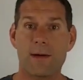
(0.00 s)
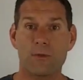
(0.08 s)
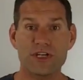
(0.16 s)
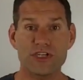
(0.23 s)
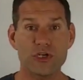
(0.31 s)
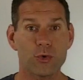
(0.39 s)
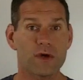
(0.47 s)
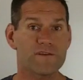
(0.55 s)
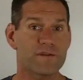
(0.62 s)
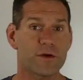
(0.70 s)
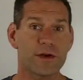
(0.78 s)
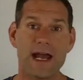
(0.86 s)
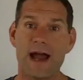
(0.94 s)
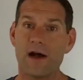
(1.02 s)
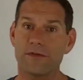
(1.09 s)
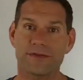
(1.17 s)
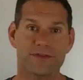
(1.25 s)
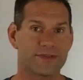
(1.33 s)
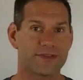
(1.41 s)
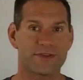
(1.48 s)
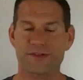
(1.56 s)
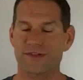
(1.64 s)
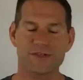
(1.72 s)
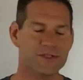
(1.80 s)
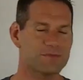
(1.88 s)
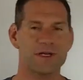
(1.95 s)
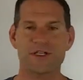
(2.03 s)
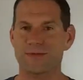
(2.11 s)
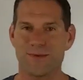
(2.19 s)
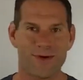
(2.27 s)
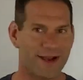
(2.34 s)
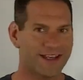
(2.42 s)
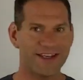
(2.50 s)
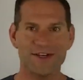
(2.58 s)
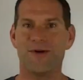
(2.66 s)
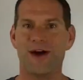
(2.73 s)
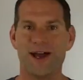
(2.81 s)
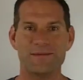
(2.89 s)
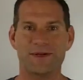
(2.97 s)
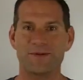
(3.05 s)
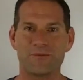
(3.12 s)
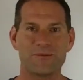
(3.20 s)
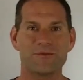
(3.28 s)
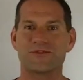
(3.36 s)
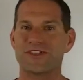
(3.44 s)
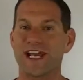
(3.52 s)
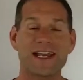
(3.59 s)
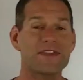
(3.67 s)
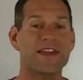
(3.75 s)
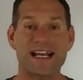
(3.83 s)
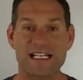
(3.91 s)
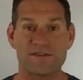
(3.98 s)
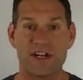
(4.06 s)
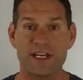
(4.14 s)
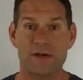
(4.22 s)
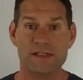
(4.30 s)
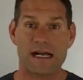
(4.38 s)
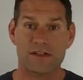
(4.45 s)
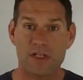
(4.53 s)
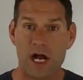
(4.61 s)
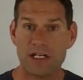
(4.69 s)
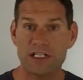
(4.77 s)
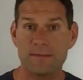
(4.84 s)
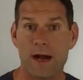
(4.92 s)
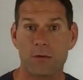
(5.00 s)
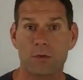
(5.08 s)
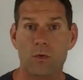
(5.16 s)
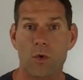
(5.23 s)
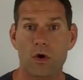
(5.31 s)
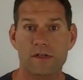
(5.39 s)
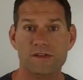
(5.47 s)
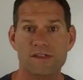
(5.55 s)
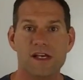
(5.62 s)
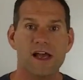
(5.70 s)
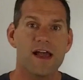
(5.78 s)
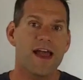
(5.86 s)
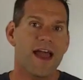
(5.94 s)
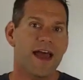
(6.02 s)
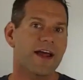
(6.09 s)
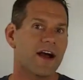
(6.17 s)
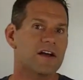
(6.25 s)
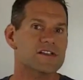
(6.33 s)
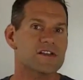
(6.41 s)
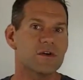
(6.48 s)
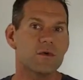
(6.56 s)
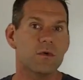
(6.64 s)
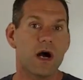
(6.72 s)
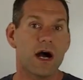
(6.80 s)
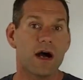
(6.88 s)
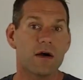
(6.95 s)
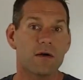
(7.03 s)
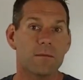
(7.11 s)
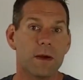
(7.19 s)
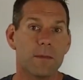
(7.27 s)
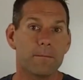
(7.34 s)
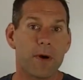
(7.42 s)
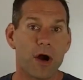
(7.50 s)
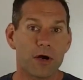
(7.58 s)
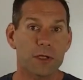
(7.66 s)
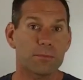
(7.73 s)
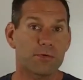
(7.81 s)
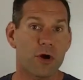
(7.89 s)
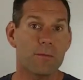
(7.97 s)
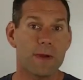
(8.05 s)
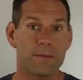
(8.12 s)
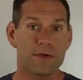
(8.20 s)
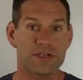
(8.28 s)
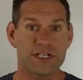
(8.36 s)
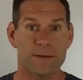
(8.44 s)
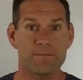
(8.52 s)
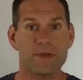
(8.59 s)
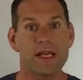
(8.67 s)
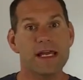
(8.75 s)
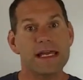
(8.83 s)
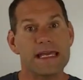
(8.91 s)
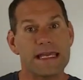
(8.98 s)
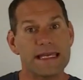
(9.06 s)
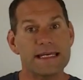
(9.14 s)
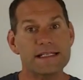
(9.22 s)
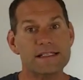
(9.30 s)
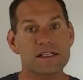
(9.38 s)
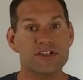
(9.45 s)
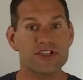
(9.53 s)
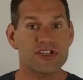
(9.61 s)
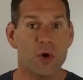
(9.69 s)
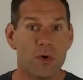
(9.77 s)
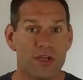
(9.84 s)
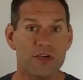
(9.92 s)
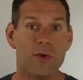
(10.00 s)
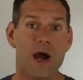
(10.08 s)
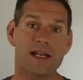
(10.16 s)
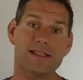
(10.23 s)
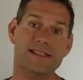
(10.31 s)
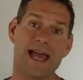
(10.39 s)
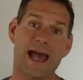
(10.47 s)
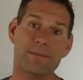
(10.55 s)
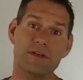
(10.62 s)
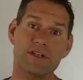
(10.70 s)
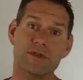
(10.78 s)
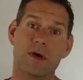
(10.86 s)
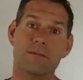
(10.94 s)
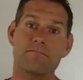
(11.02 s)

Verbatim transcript: when you refer it out, there's, there's much more. I can go on, but check in the next video. I'll talk to you about rewards. And I also, uh, part of the pro membership is showing you how to tap into